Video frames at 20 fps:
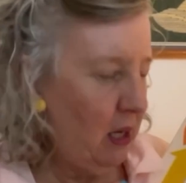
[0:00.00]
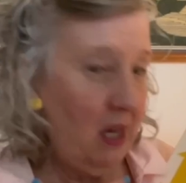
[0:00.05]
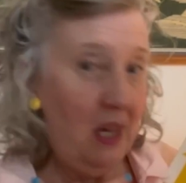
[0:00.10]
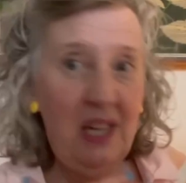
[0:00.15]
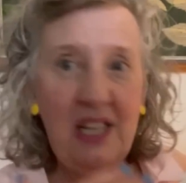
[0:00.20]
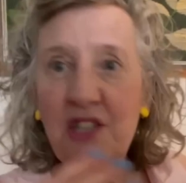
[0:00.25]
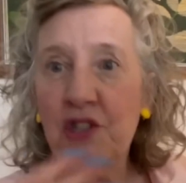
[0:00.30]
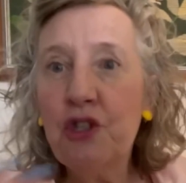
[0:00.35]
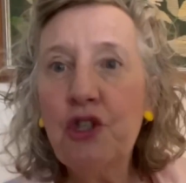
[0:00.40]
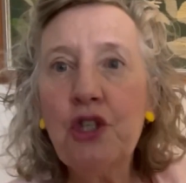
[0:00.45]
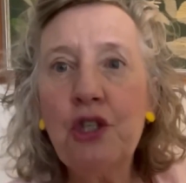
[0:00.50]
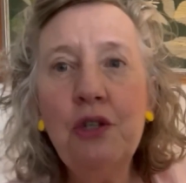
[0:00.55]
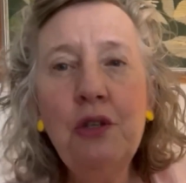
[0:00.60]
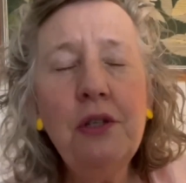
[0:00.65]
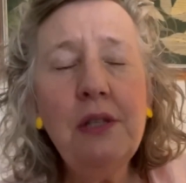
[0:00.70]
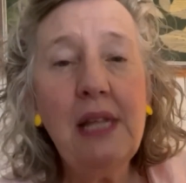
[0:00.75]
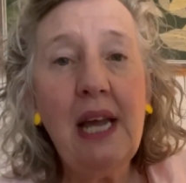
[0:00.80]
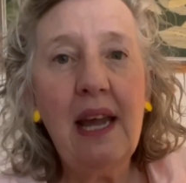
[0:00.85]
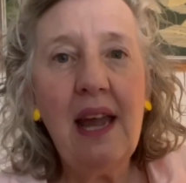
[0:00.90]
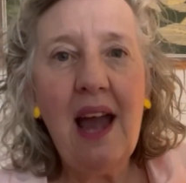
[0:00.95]
in
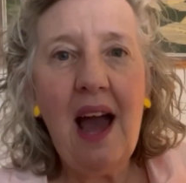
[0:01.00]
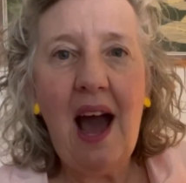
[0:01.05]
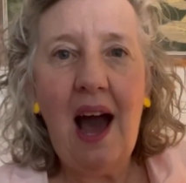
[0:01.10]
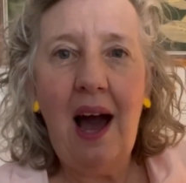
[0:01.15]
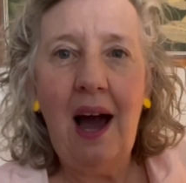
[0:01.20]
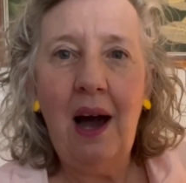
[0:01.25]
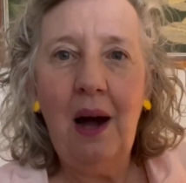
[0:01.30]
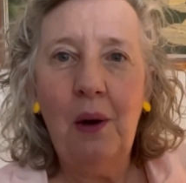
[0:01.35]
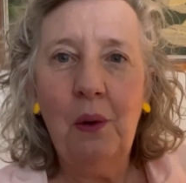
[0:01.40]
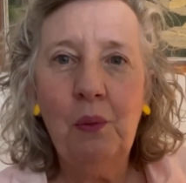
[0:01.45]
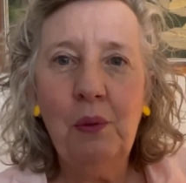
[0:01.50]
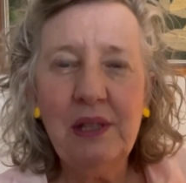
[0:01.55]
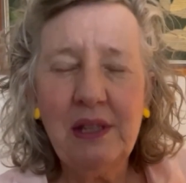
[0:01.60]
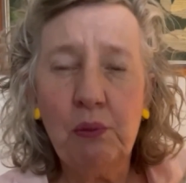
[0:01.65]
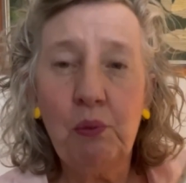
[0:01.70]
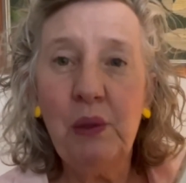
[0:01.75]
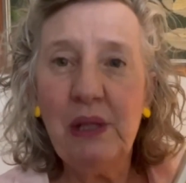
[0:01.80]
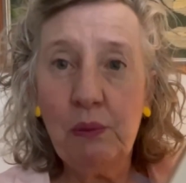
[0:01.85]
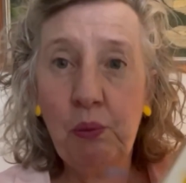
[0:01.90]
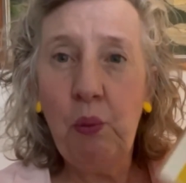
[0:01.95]
tune they are
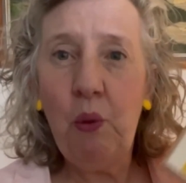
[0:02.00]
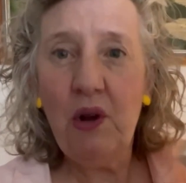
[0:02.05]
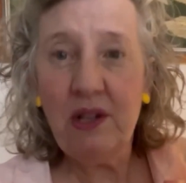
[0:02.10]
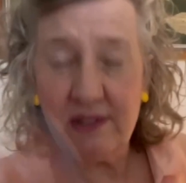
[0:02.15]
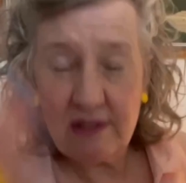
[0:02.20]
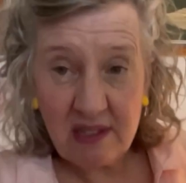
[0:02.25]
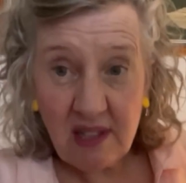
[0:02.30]
with what's